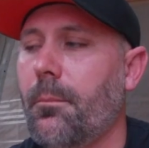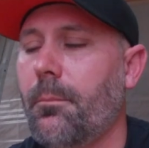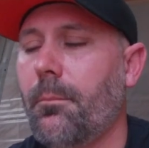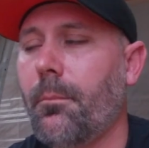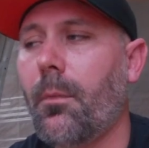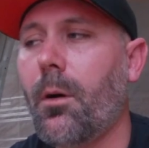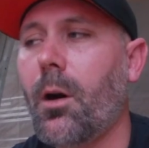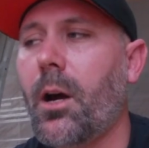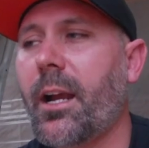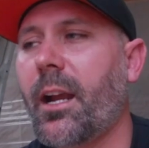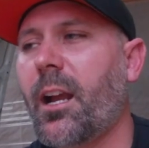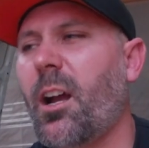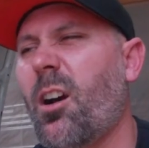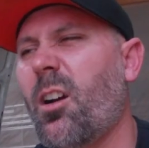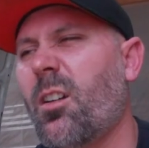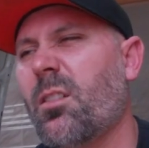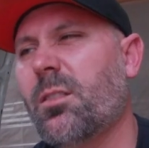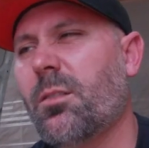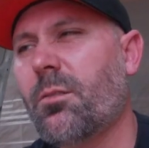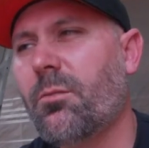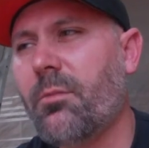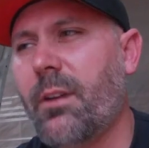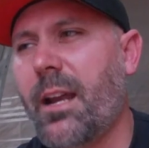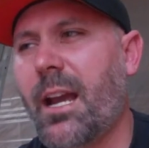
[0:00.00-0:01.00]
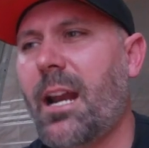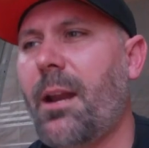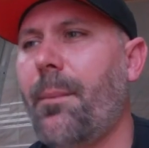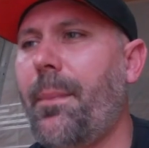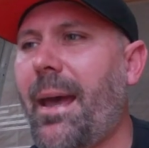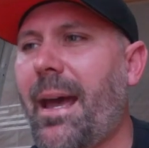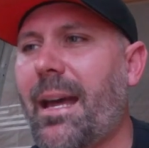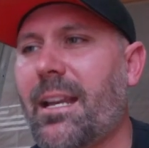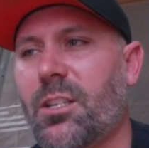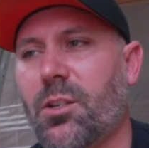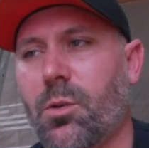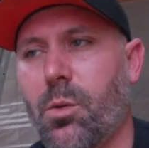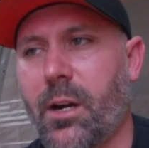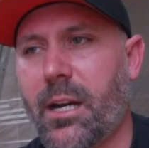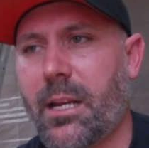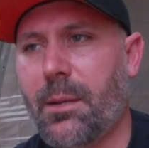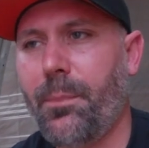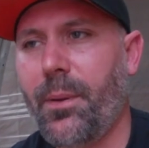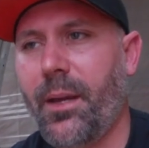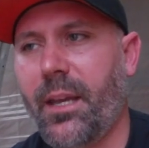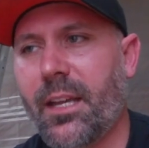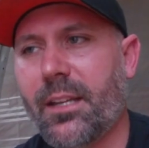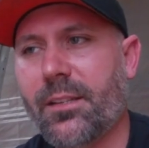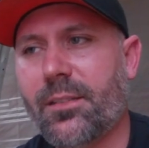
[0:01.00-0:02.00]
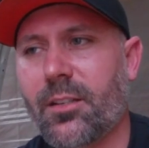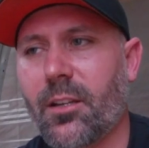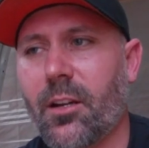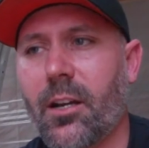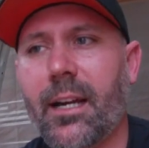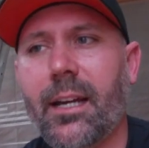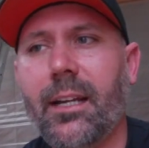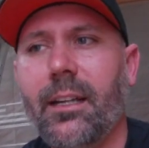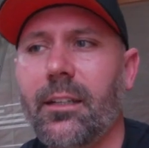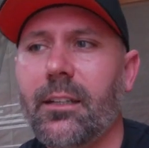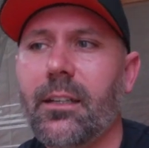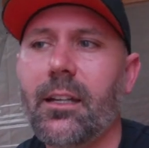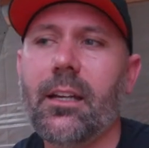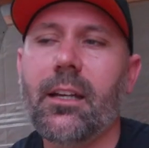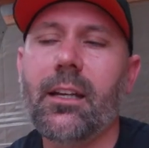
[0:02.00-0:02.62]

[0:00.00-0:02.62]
My goals are around about 20 PSI.